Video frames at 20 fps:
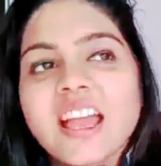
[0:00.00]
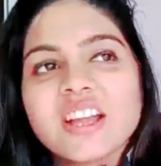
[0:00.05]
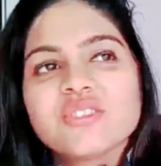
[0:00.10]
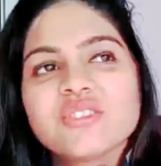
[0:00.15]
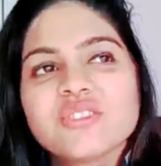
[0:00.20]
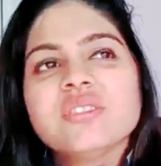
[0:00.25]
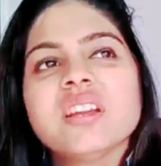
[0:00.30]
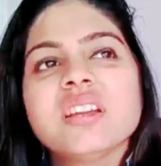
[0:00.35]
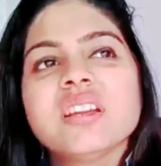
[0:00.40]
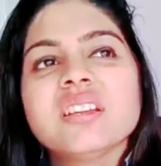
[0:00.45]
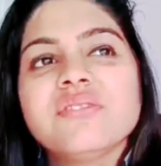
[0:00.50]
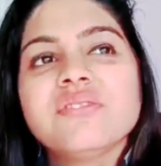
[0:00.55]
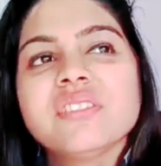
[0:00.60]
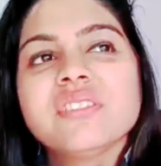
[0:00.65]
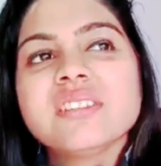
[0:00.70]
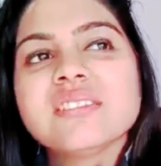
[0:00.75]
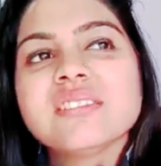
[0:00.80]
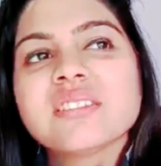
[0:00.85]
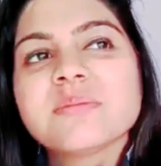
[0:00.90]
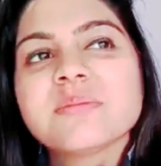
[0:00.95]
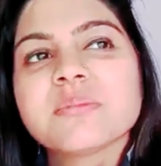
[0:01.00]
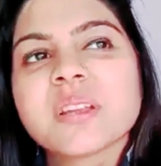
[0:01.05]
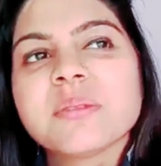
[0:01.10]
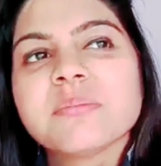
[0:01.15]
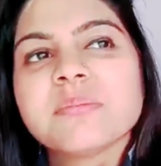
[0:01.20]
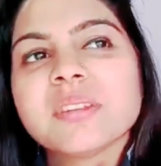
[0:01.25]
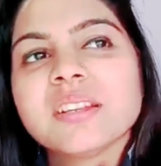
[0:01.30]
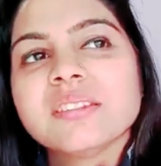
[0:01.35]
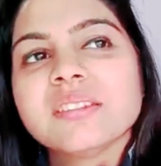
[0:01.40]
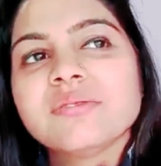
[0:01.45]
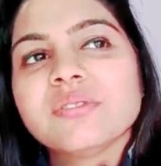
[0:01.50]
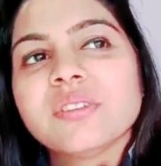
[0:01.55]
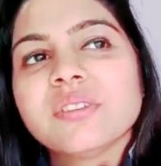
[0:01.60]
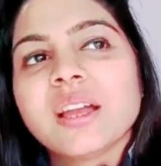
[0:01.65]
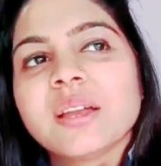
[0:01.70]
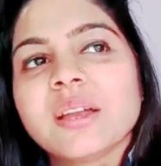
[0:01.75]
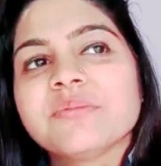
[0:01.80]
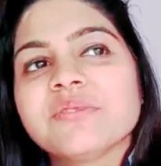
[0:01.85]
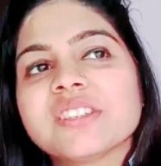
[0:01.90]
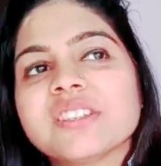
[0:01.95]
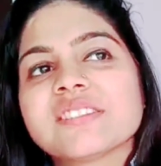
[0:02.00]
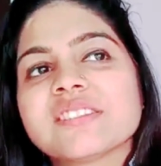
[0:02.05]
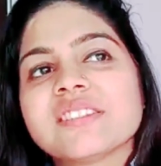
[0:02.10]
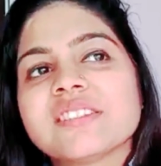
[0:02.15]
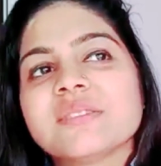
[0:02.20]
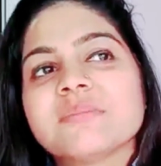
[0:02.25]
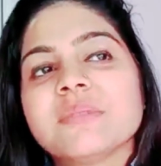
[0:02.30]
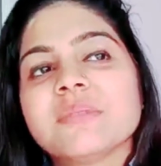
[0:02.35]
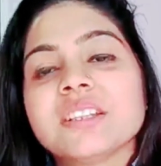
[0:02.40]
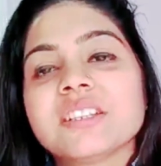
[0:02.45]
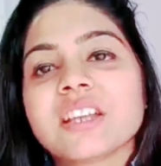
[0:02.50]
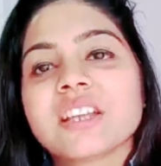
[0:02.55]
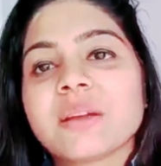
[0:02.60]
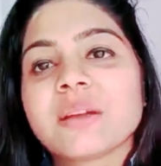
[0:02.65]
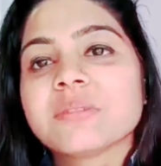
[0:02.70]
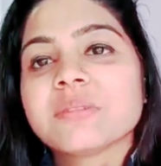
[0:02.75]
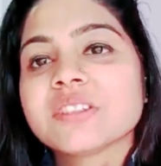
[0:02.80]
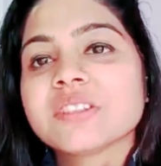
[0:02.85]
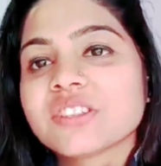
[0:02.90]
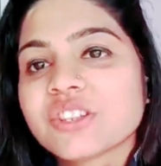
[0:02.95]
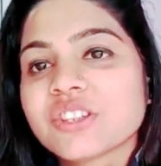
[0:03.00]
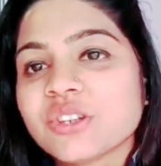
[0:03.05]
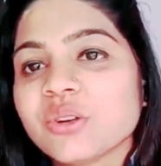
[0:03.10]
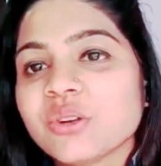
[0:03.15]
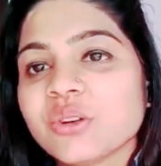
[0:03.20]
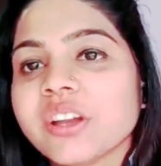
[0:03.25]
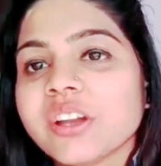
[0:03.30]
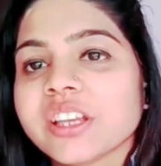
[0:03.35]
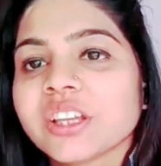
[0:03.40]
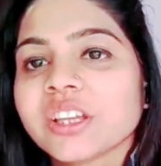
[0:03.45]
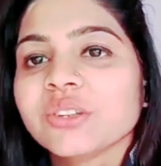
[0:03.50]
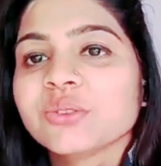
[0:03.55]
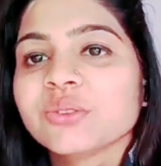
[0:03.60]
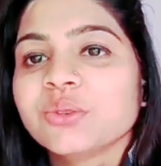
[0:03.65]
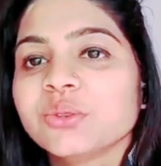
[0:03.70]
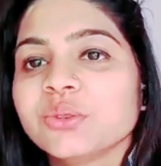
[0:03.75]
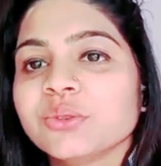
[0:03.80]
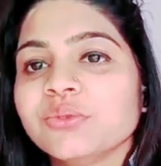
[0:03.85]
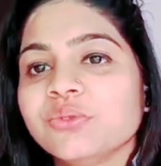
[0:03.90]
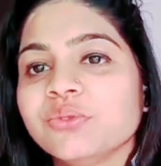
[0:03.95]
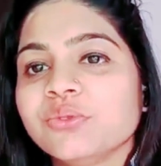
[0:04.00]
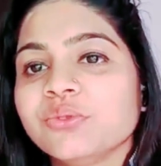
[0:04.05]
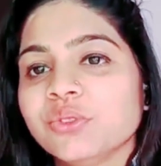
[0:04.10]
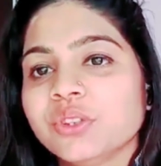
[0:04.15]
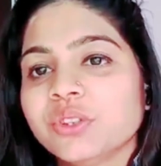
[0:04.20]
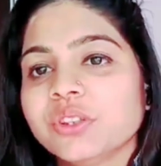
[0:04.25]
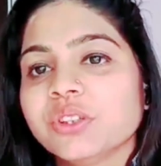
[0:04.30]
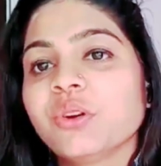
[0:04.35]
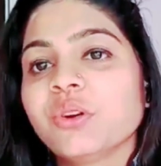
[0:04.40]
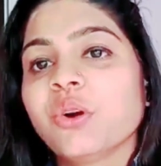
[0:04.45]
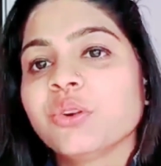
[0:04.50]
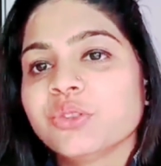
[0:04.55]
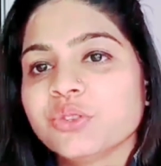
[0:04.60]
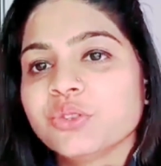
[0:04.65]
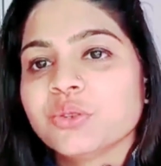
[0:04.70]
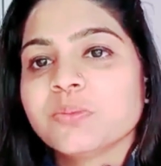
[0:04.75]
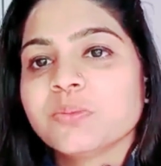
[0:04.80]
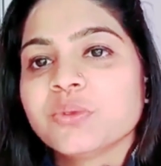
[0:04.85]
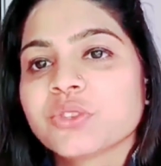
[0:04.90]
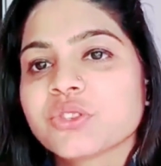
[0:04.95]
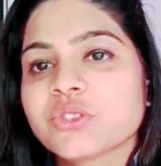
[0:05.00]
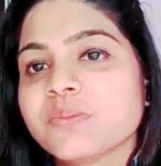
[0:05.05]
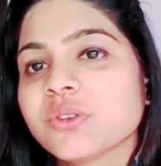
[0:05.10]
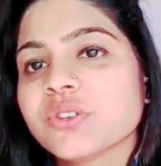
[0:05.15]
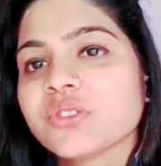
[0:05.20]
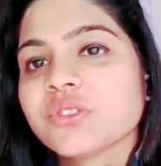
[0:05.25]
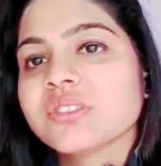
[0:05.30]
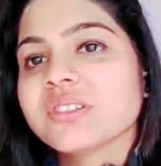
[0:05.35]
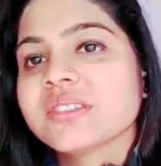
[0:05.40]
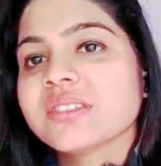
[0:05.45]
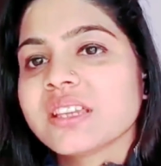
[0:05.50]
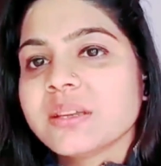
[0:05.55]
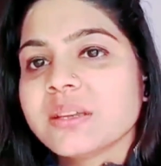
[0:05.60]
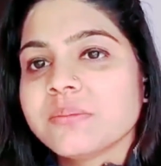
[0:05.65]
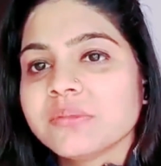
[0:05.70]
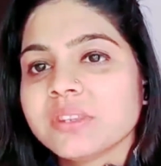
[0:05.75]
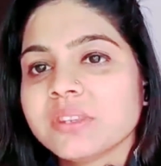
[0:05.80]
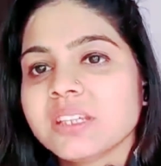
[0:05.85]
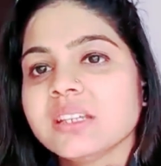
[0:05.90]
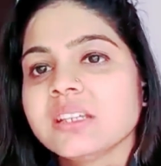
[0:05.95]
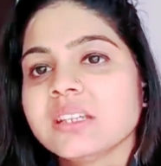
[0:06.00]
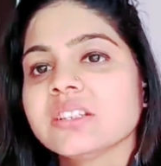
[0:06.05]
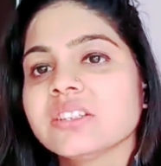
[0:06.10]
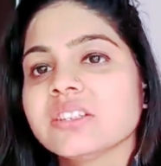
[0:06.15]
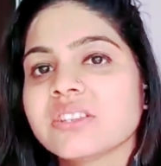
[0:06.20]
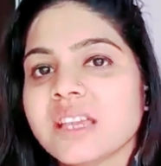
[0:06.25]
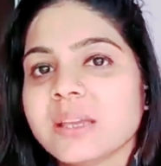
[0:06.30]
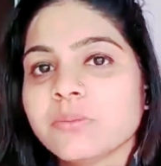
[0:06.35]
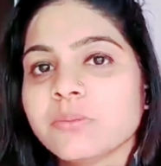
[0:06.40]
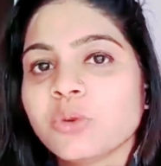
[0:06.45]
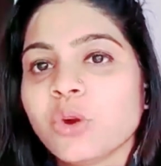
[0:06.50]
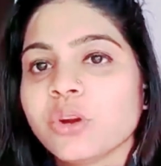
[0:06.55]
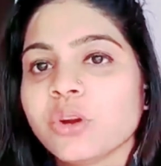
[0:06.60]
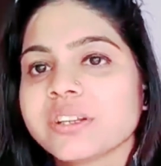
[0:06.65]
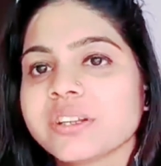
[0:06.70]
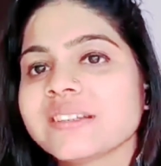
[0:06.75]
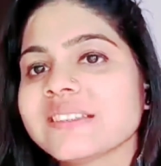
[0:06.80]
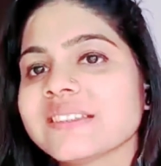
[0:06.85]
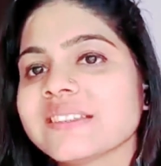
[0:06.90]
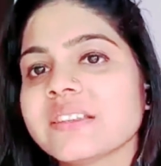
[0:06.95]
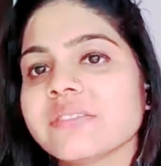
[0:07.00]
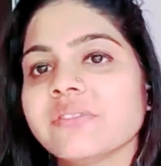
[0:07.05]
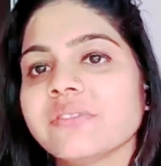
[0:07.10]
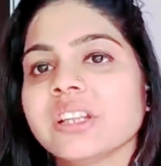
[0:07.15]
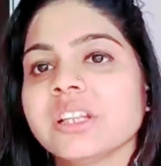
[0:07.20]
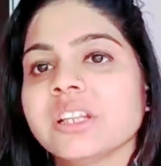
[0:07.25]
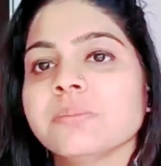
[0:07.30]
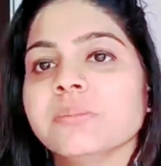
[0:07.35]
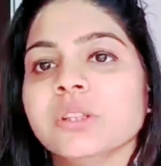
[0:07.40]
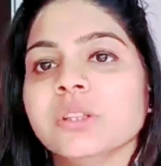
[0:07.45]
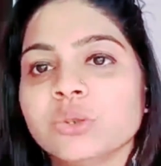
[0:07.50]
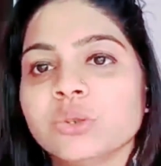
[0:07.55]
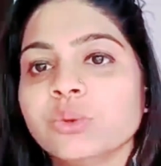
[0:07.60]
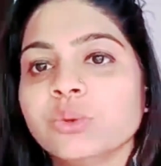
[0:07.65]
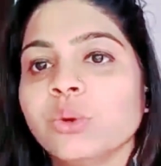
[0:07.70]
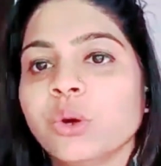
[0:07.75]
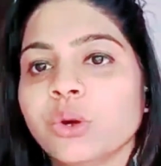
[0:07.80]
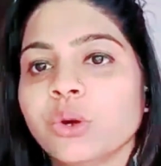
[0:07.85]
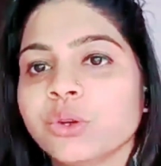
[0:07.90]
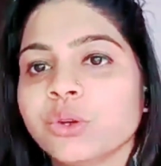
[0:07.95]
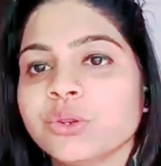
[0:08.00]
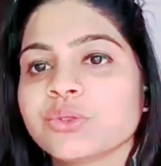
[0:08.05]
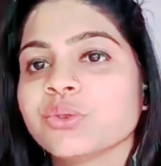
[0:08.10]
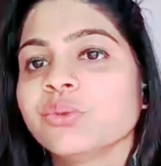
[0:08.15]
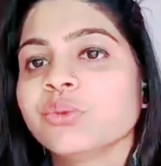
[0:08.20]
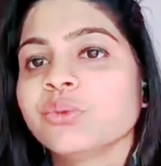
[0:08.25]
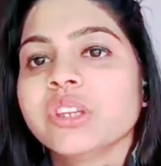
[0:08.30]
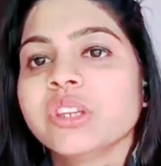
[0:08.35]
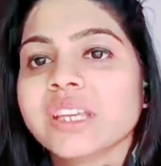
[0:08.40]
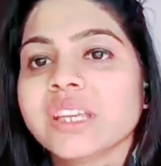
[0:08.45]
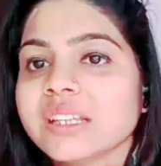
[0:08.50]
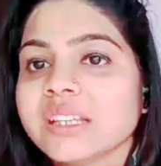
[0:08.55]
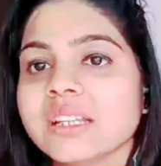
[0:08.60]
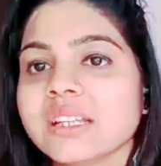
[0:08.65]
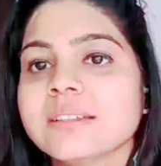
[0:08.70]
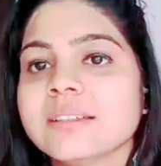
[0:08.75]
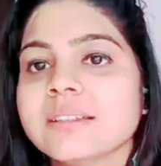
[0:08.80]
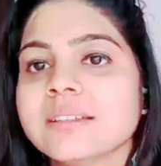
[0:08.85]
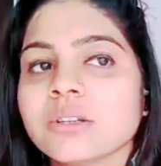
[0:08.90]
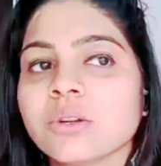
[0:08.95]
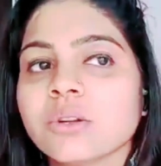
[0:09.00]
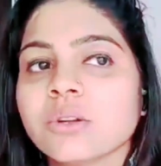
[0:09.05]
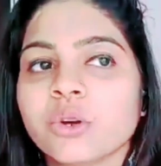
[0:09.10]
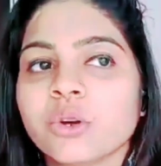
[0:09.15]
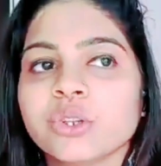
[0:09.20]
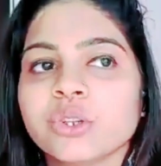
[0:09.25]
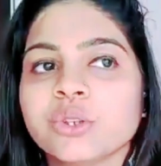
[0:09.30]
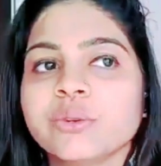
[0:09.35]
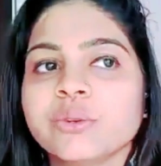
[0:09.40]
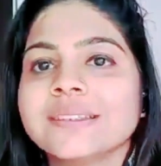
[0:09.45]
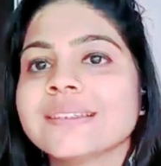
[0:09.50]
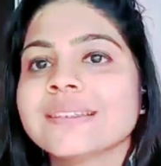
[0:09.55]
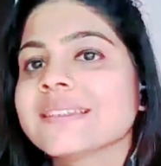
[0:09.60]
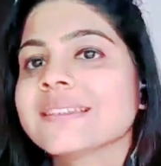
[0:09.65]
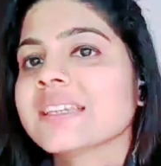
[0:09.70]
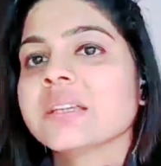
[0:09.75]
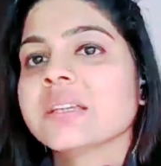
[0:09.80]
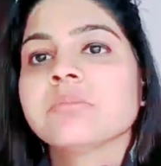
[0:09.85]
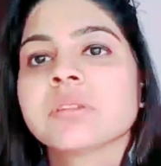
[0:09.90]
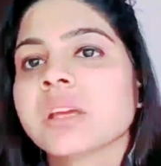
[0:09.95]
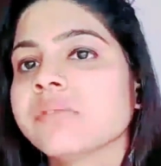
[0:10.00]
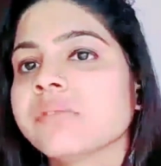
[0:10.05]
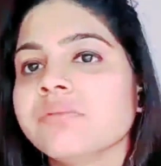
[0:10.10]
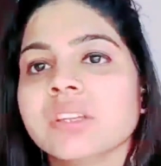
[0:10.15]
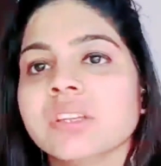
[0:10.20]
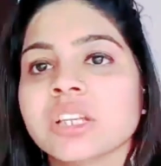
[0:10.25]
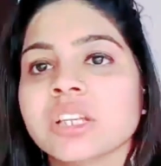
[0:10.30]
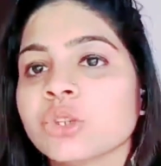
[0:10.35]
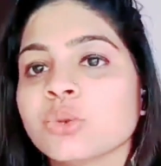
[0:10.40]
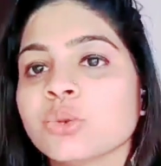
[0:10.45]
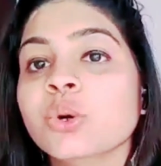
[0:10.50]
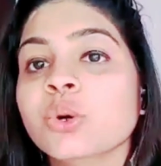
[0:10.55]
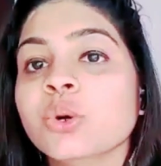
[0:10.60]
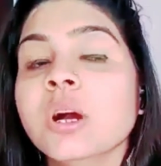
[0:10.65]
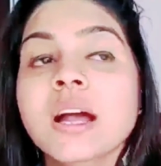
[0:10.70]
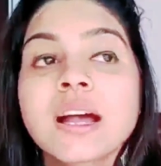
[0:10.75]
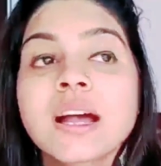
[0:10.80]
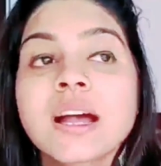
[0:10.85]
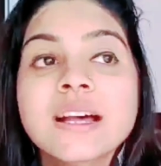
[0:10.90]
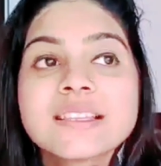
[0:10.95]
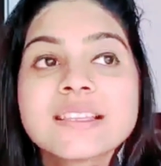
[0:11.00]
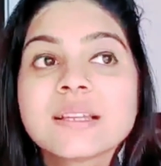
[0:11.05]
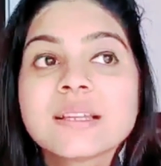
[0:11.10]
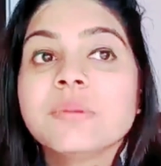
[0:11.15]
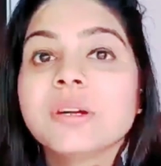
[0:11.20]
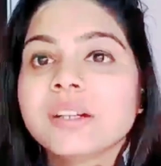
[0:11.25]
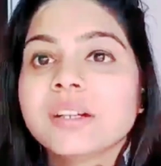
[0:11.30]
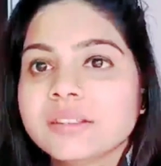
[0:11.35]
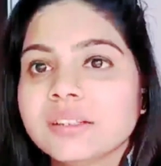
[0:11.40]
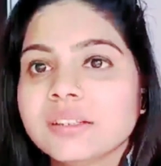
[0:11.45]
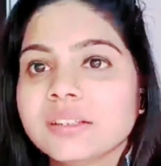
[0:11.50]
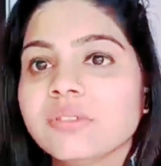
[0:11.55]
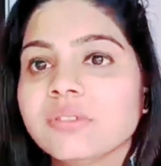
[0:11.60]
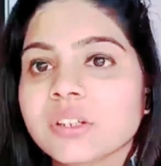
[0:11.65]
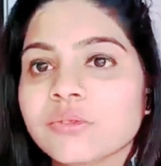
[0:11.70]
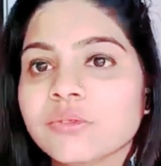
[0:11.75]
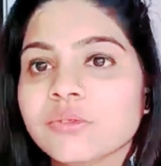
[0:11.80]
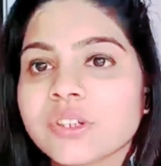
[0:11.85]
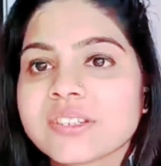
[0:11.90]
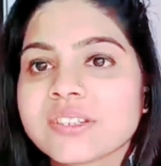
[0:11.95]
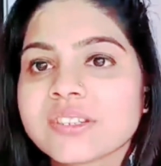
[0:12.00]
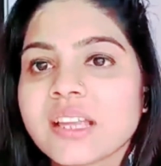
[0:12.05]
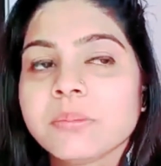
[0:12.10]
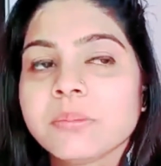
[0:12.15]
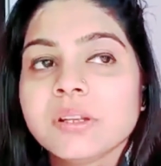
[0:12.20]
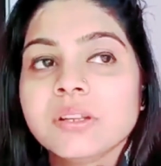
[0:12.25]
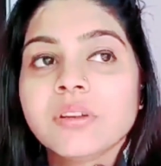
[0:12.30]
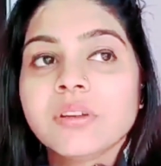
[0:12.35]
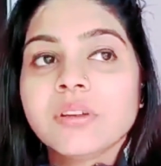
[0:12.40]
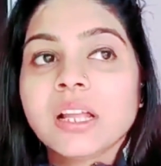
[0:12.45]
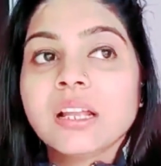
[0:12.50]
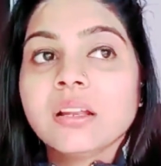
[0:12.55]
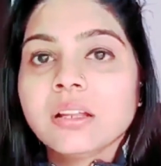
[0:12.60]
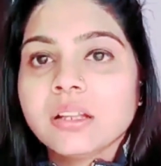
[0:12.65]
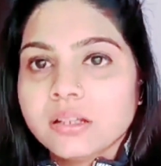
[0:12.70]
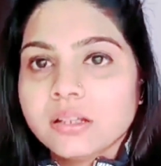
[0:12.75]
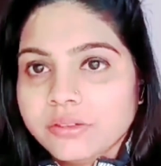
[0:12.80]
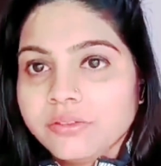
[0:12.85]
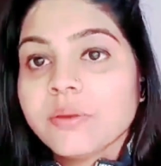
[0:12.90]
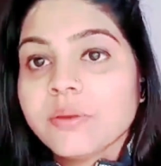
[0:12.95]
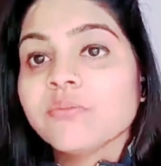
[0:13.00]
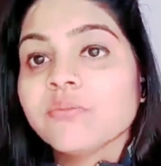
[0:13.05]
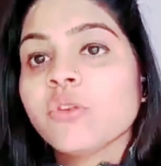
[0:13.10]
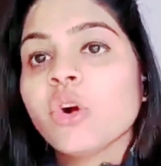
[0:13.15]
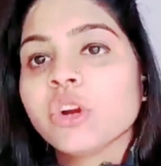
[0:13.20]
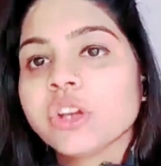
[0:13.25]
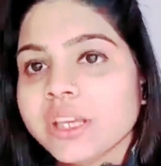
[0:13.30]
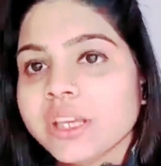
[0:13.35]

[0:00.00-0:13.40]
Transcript: actually, I feel sometimes that I'm wasting my time. Instead of I can go for audio books because the same thing, same content is available through audio. So we can listen audio at the same time. We can do some other work. For example, if I'm